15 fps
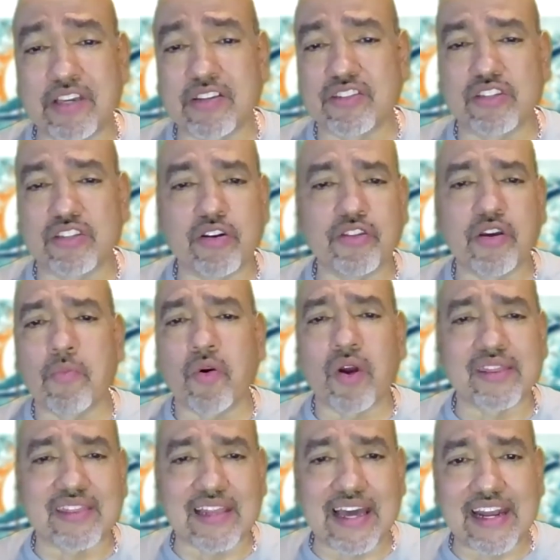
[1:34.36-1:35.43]
because they're
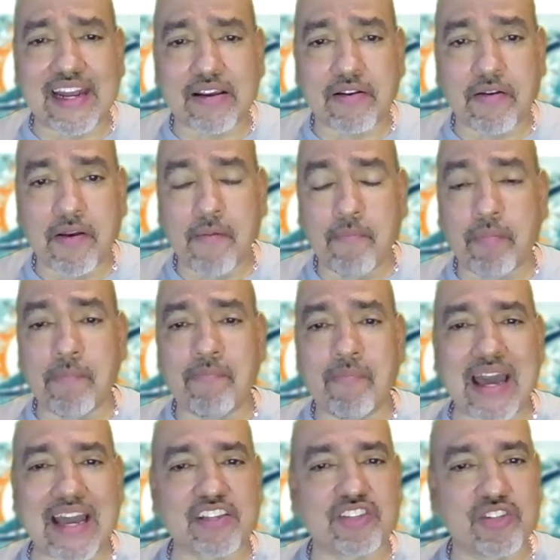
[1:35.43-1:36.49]
more athletic. But
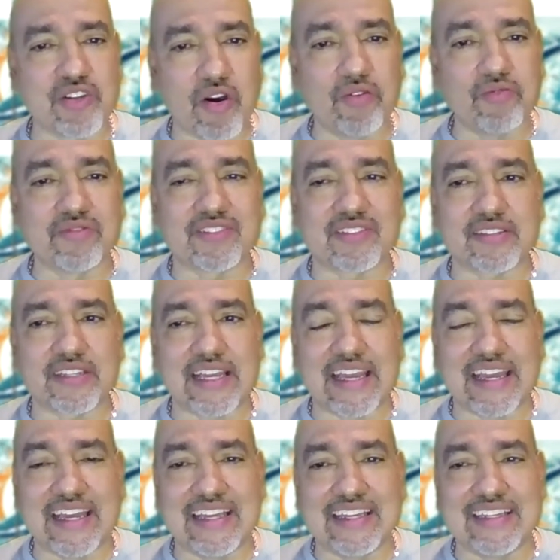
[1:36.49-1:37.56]
Mac Jones
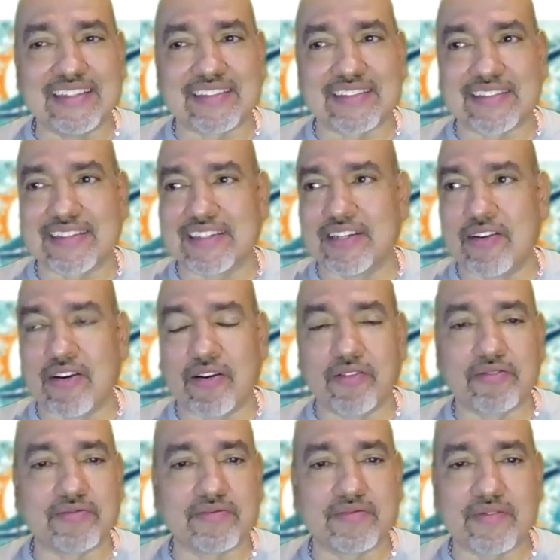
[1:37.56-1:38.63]
is, you
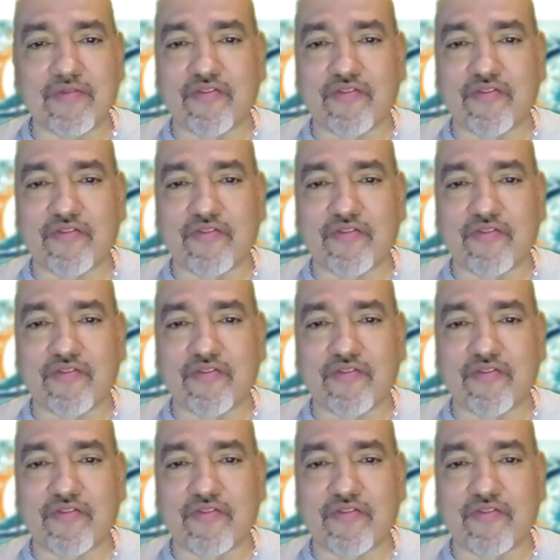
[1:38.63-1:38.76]
know,